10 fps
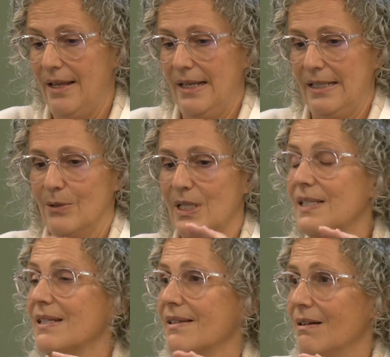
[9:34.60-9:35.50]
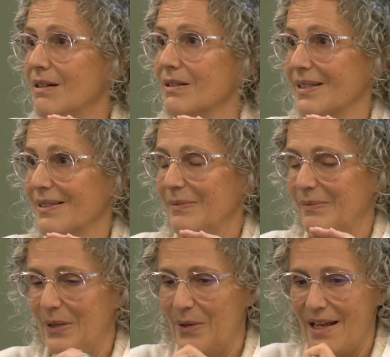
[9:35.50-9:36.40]
So this is hard,
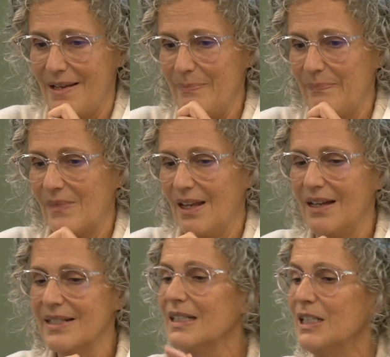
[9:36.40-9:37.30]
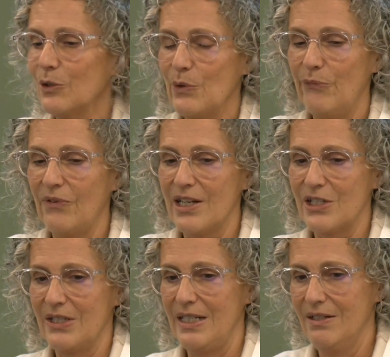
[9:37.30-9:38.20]
okay? And a little
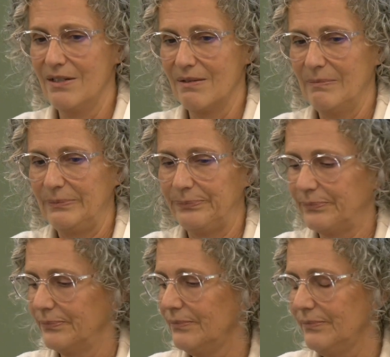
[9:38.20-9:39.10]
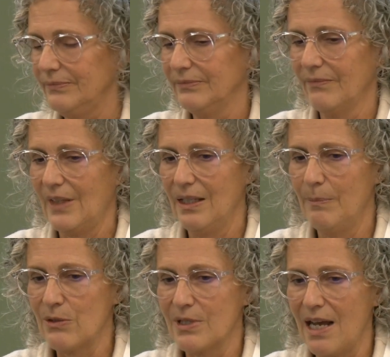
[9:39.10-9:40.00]
reflection here
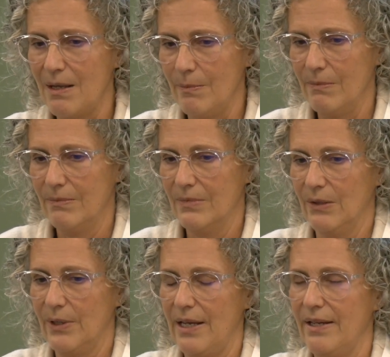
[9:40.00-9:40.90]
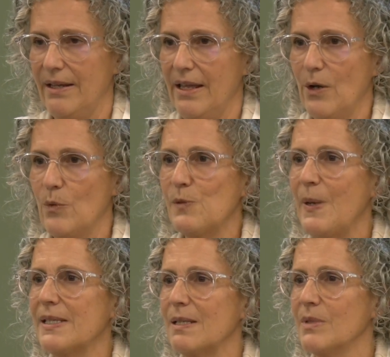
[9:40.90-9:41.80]
about time, okay? We
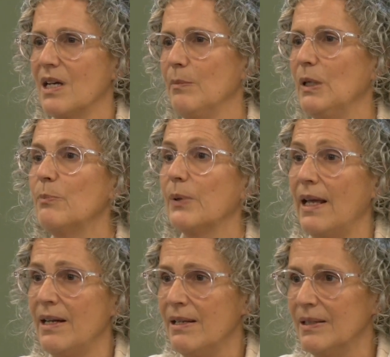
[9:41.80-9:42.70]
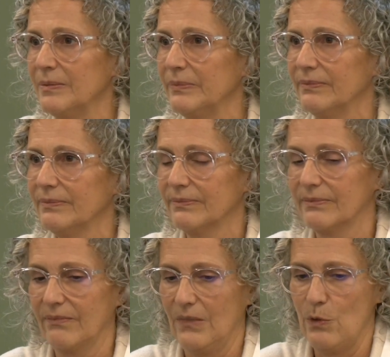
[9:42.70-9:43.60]
spend some time in planning,
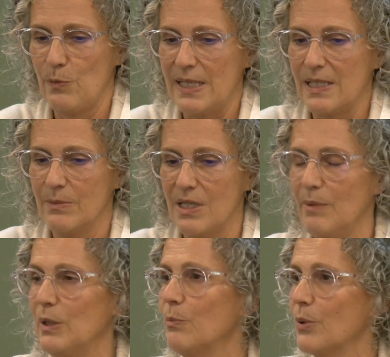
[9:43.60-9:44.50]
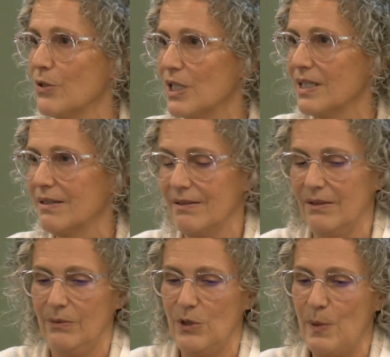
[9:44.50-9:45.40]
we spend some time in project,
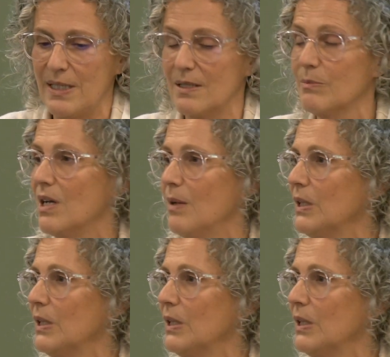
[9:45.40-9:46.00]
we spend some time in